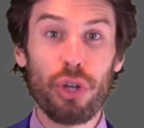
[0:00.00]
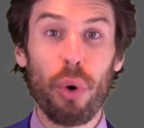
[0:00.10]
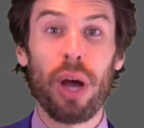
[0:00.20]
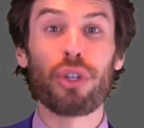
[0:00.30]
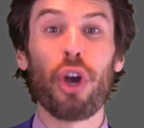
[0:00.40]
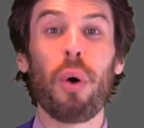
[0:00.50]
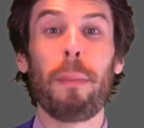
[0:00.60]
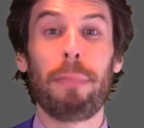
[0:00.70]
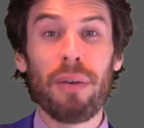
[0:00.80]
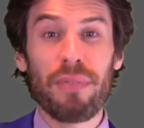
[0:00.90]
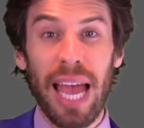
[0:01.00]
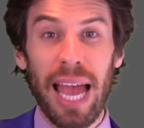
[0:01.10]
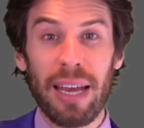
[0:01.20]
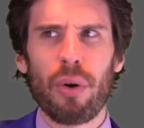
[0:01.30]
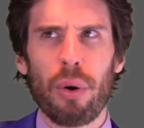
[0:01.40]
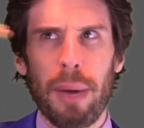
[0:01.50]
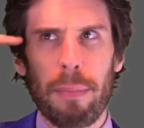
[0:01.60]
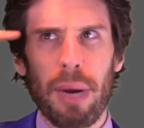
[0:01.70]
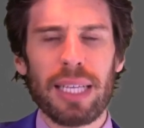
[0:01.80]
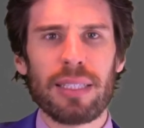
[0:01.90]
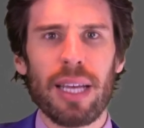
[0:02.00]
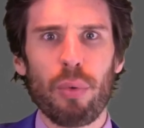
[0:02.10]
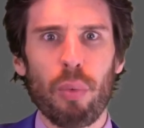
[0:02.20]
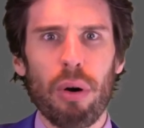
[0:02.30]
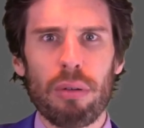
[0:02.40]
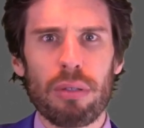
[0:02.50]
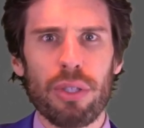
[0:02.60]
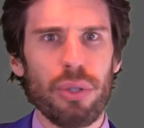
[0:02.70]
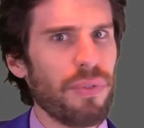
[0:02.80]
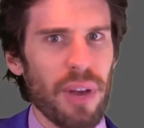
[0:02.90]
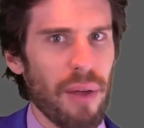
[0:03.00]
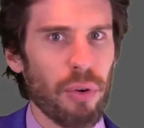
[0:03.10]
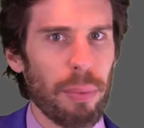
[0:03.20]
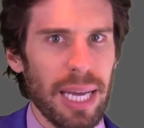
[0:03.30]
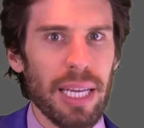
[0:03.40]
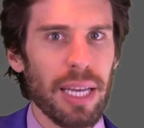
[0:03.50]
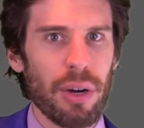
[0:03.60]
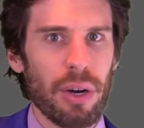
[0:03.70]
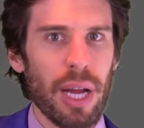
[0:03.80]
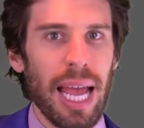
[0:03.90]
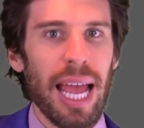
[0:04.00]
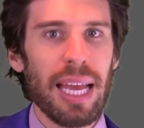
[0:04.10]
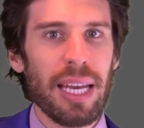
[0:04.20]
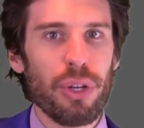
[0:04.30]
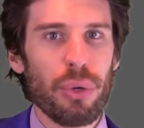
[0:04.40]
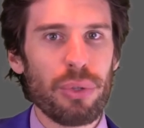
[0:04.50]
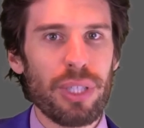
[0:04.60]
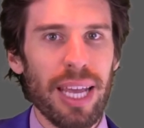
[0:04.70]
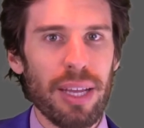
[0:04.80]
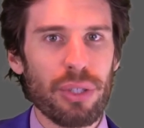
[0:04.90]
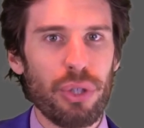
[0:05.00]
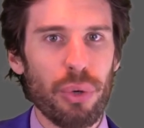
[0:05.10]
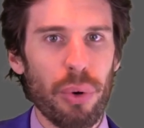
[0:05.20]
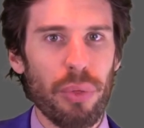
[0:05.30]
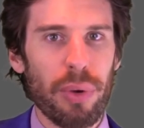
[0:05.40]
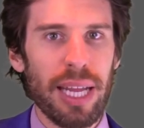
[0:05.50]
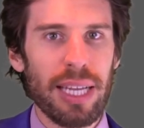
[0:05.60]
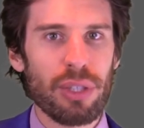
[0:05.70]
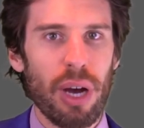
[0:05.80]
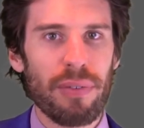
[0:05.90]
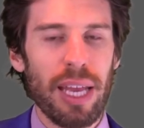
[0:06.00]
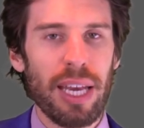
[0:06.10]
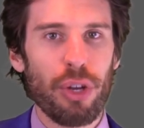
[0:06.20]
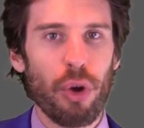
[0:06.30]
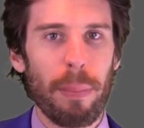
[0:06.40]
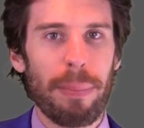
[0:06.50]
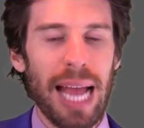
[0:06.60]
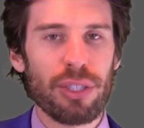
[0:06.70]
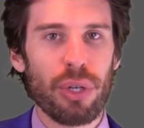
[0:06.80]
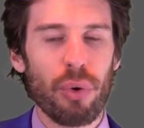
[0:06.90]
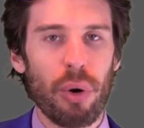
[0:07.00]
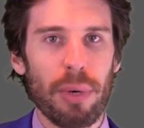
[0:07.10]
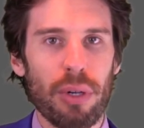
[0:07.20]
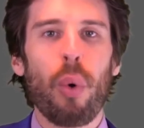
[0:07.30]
So I would go above that, or my mind said, well, you've never been here, and then you take two or three days off, and then you go back to normal.